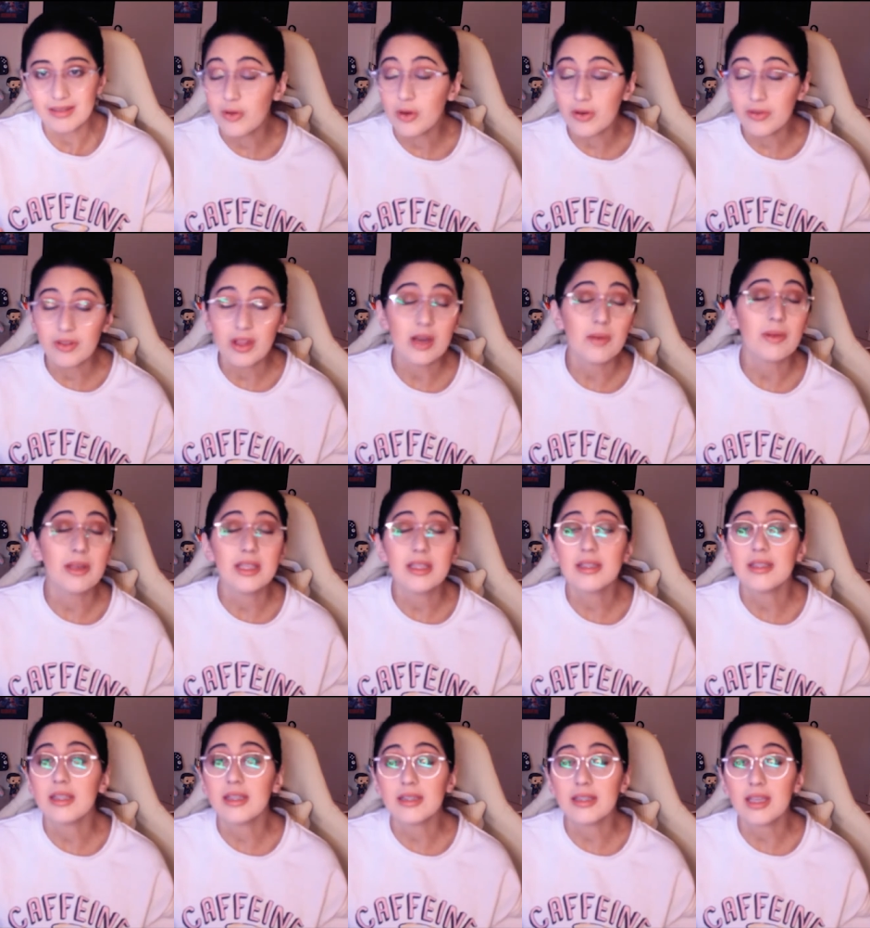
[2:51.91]
If you have not played
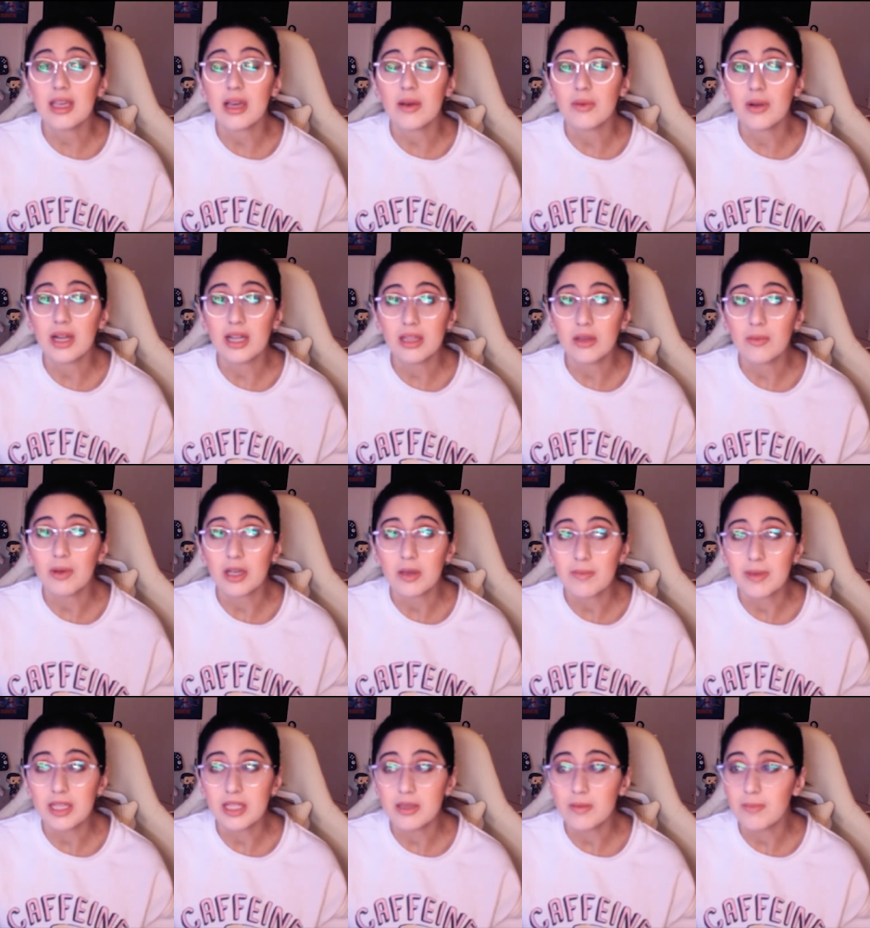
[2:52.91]
this D L C, I would highly
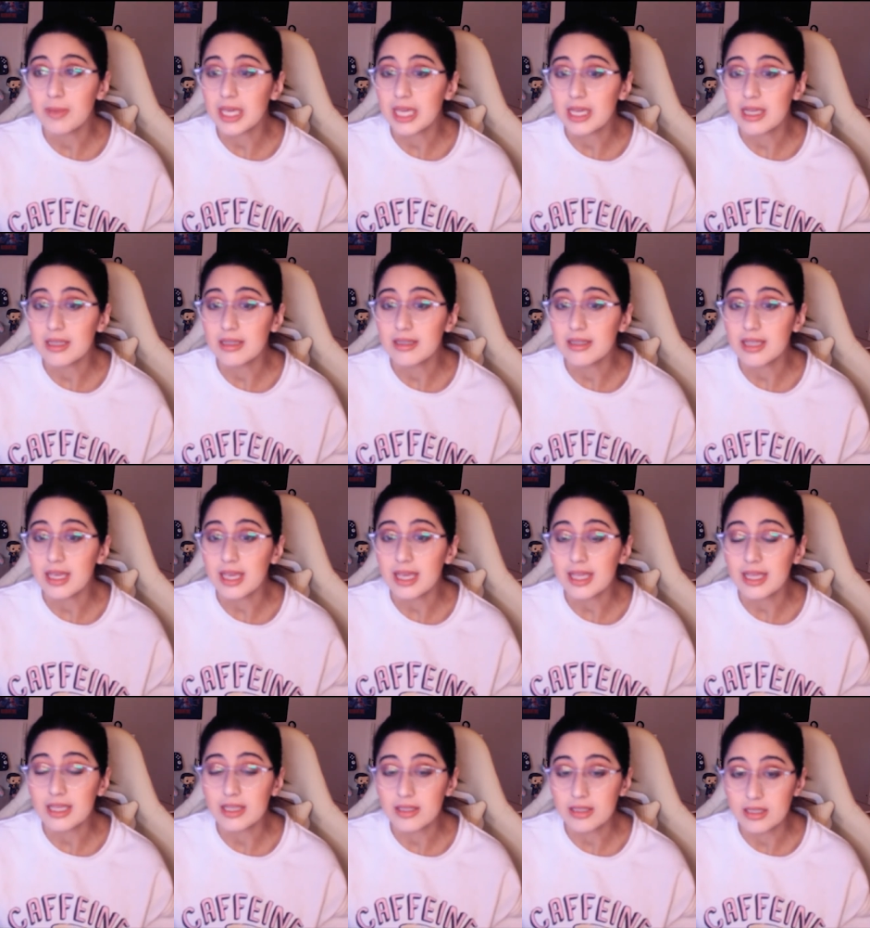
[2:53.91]
recommend it, because it
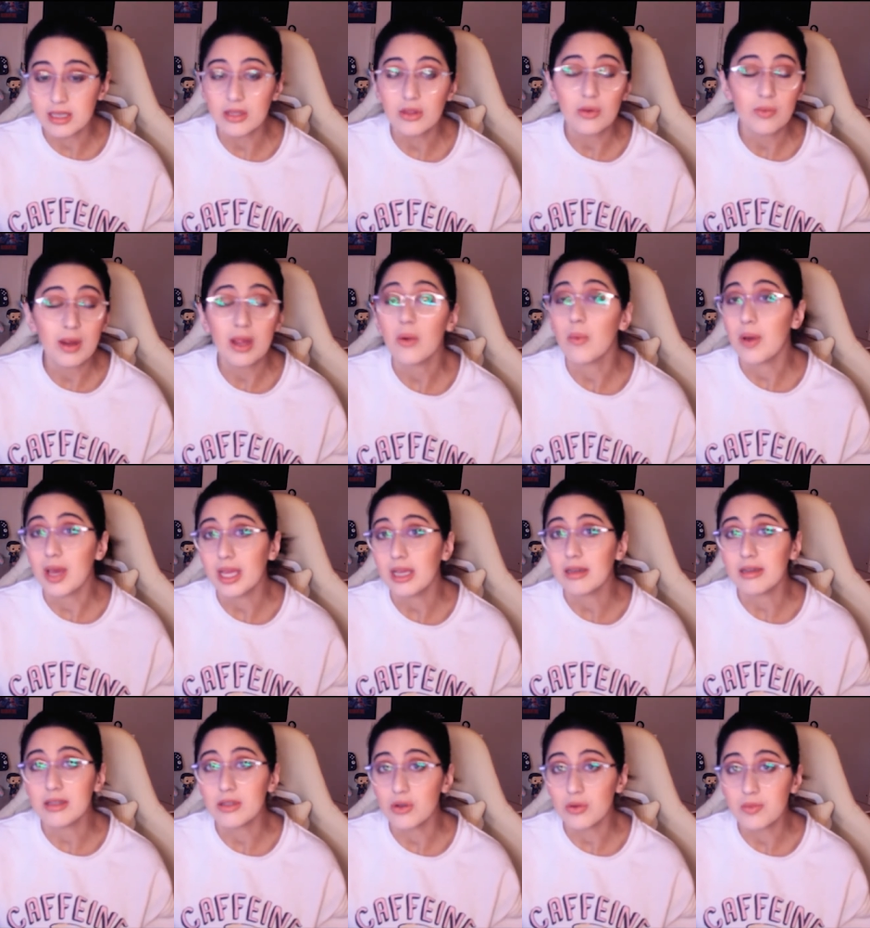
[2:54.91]
is done the right
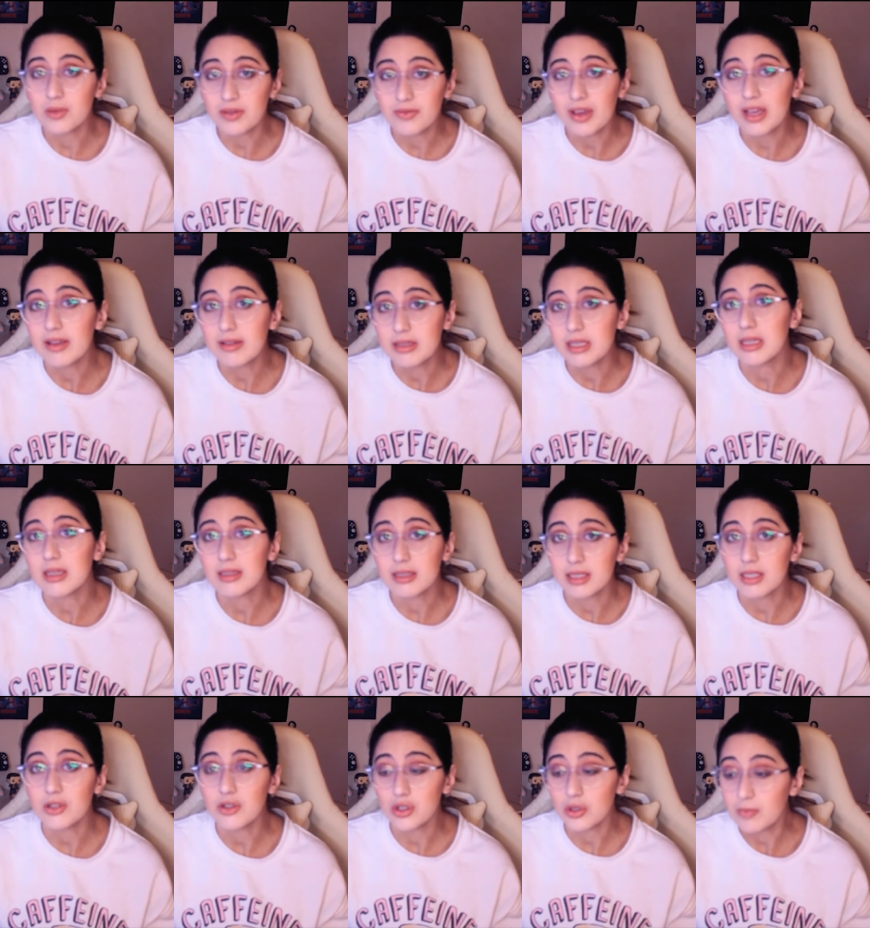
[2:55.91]
way in terms of how D L
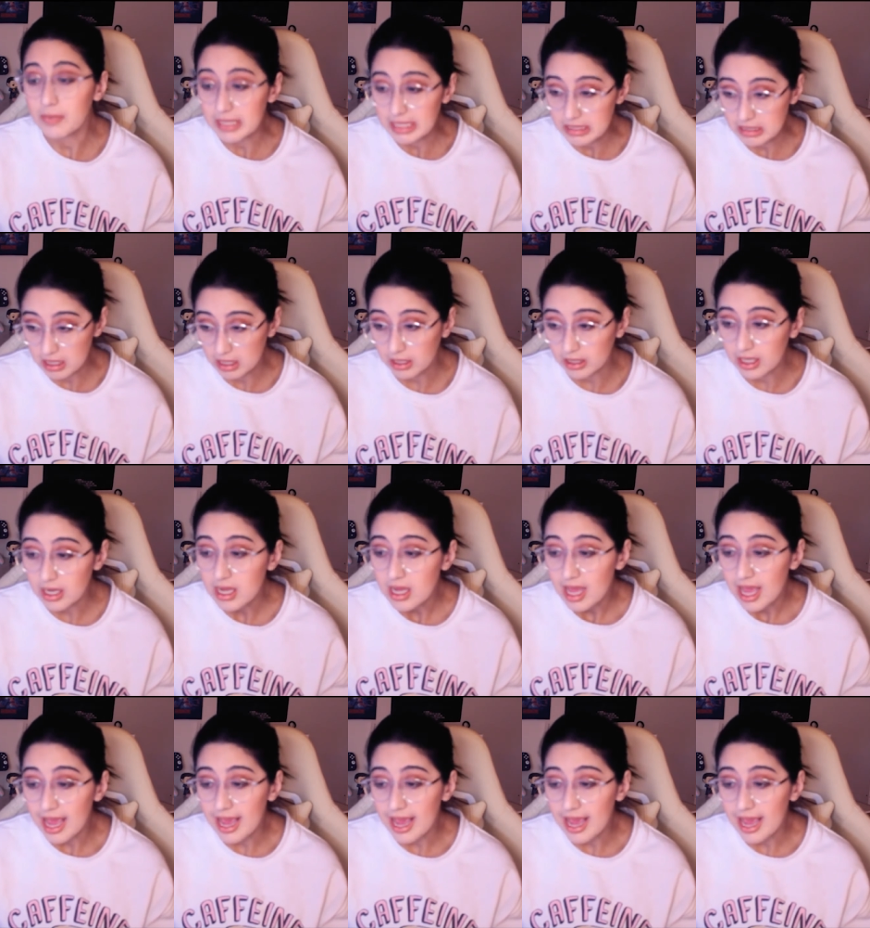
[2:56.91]
C should be done,